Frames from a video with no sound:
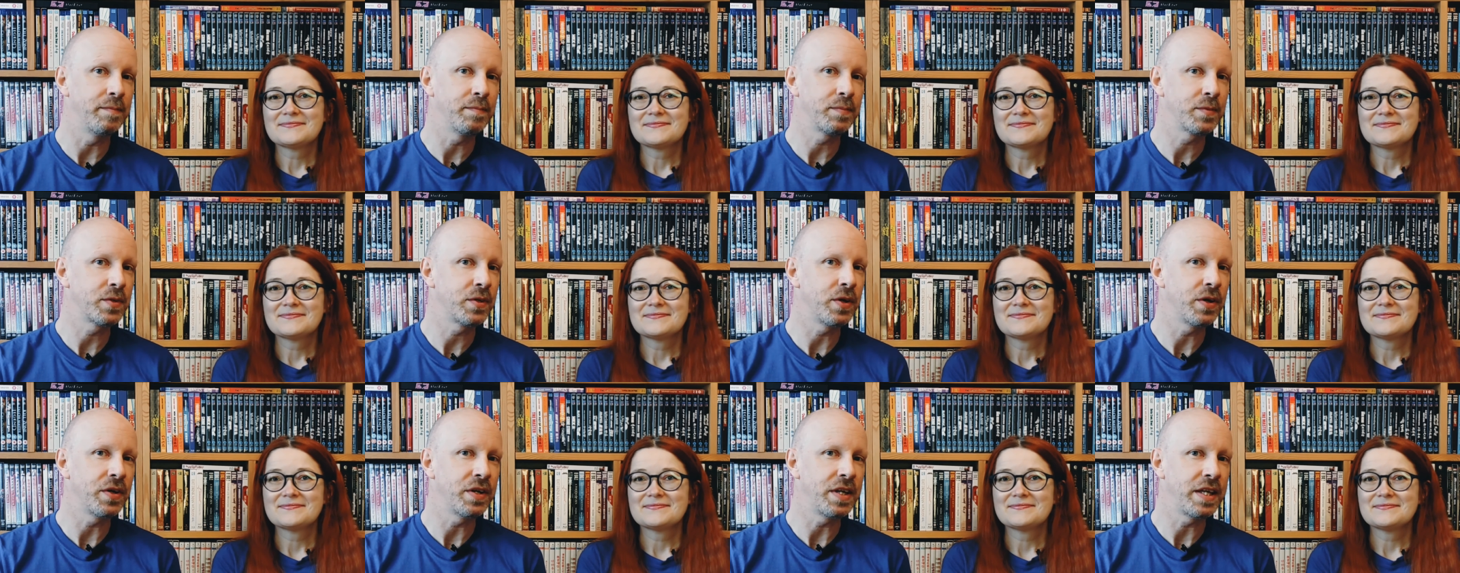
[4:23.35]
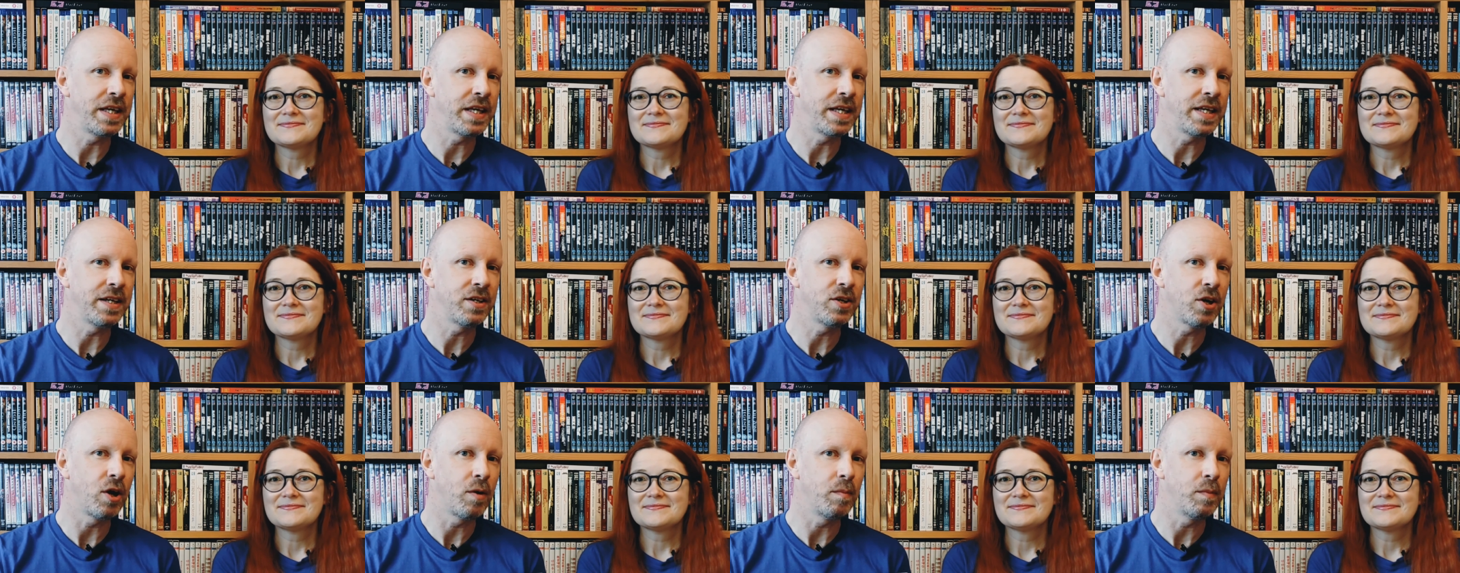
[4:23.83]
Speaker 1: got any
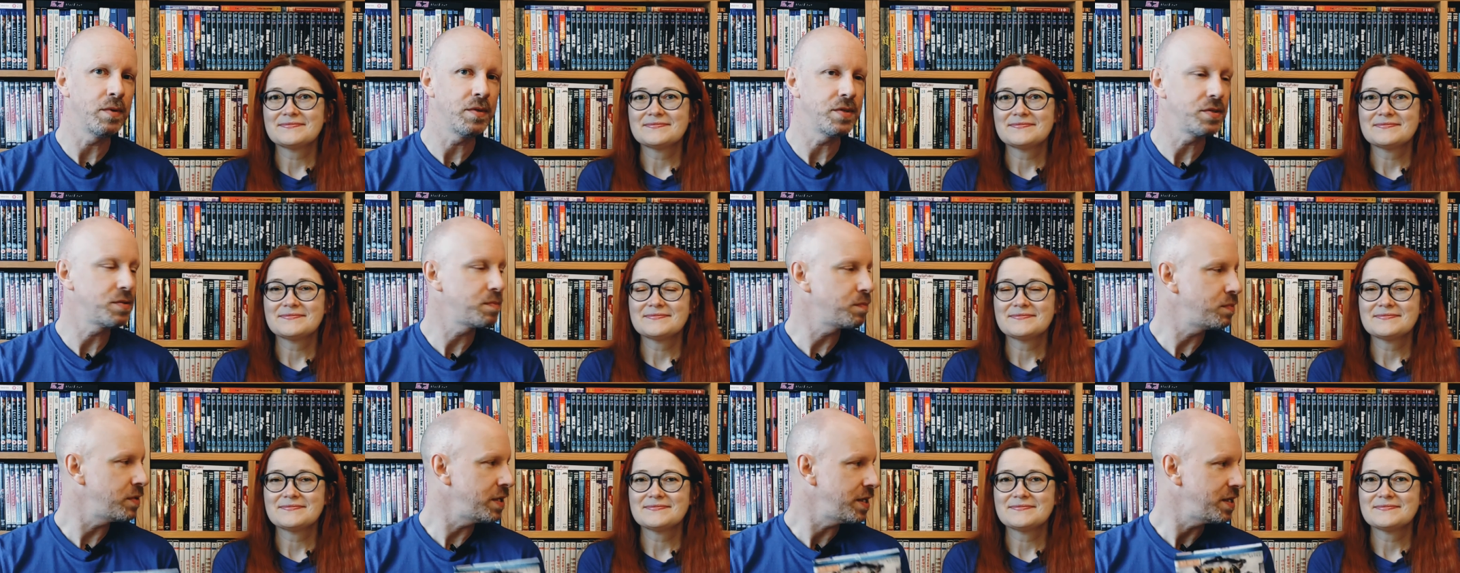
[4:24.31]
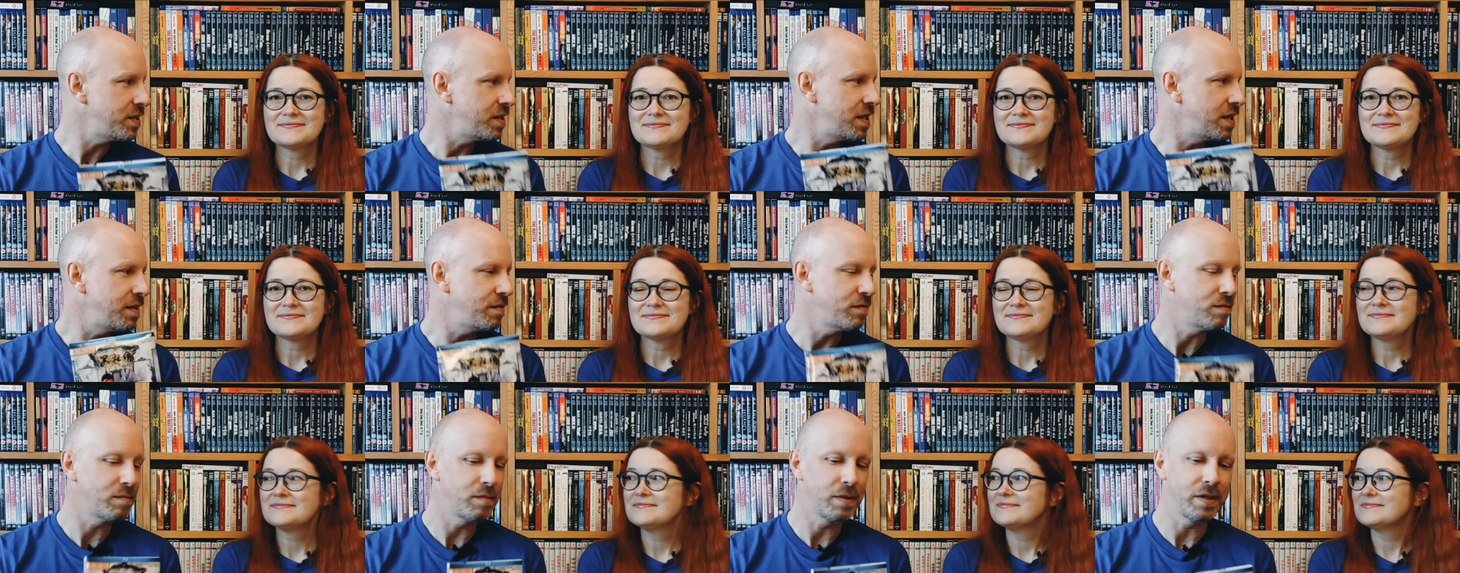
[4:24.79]
comments, please leave
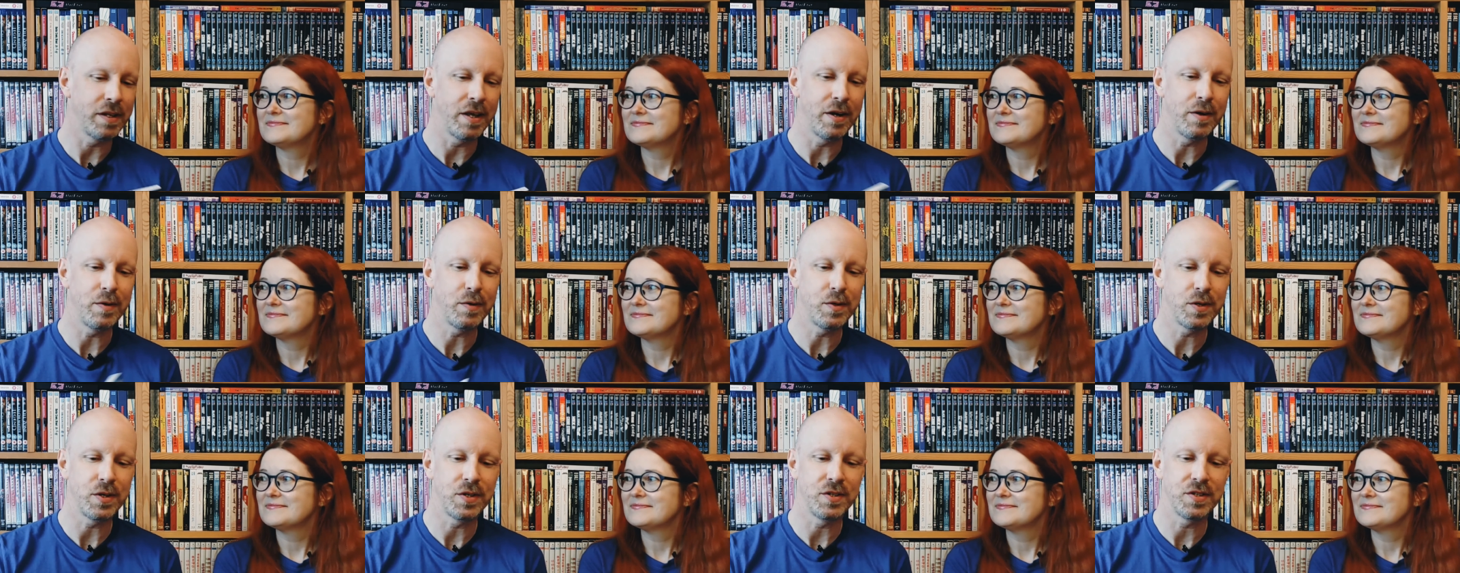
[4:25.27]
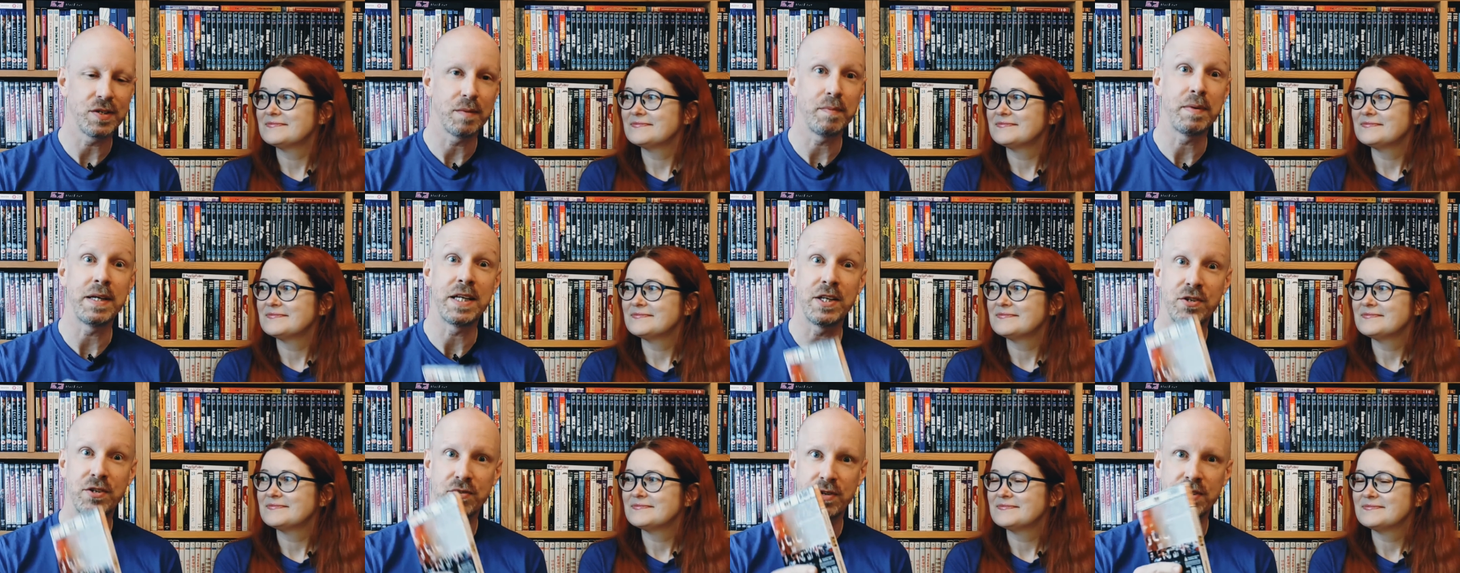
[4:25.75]
them below because I'll be
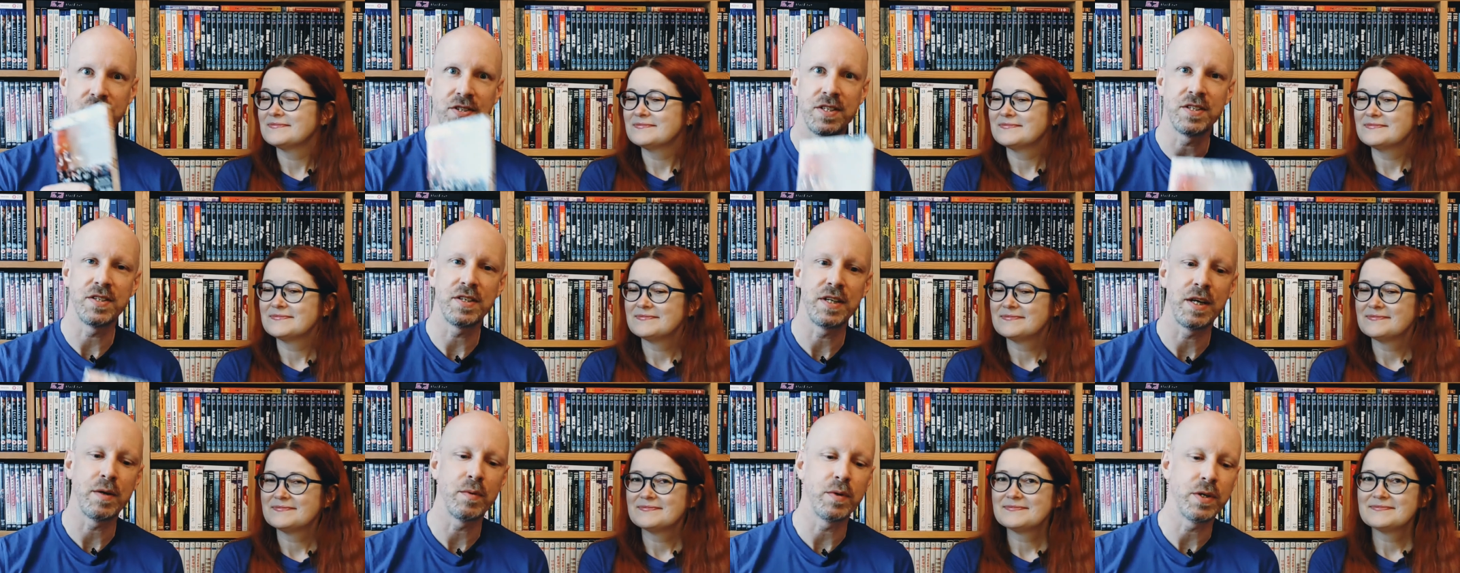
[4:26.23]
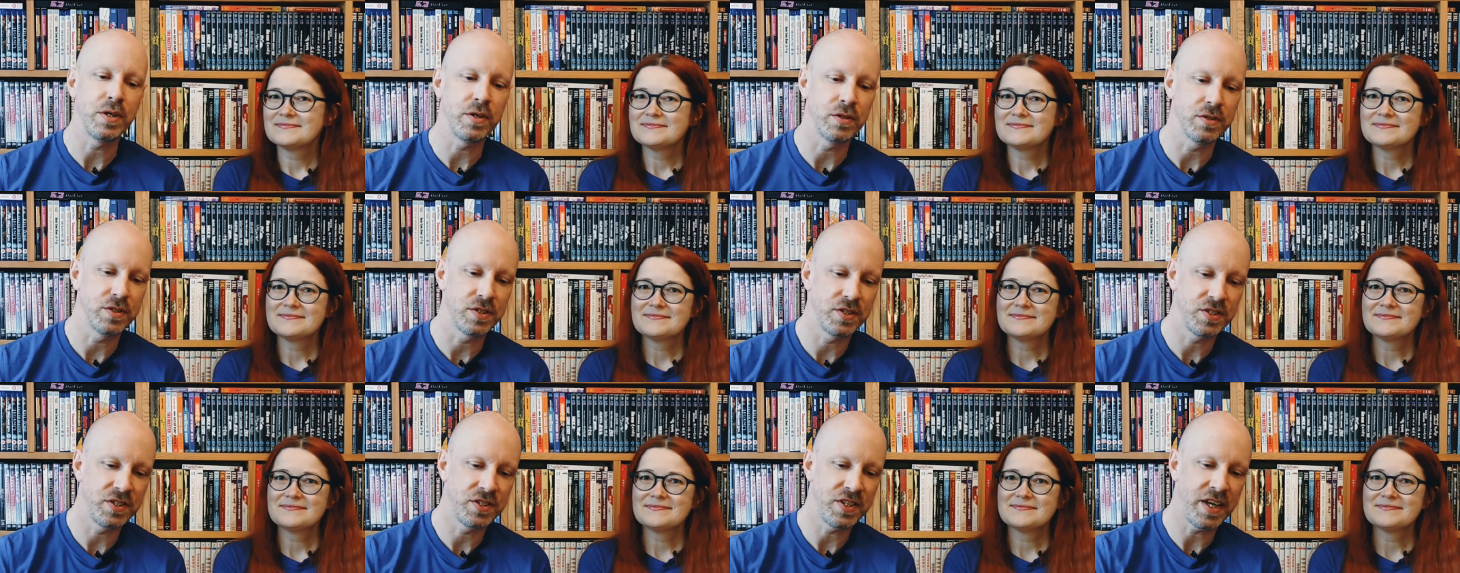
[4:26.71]
interested to hear what you've got to
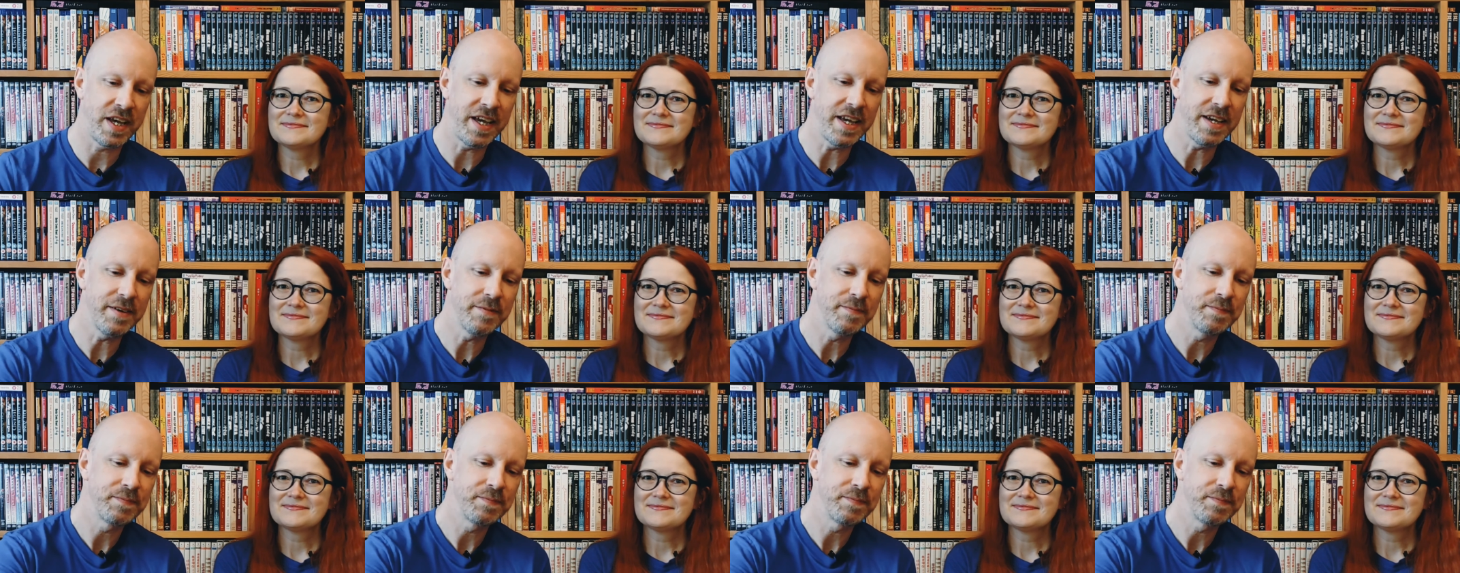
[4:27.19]
say.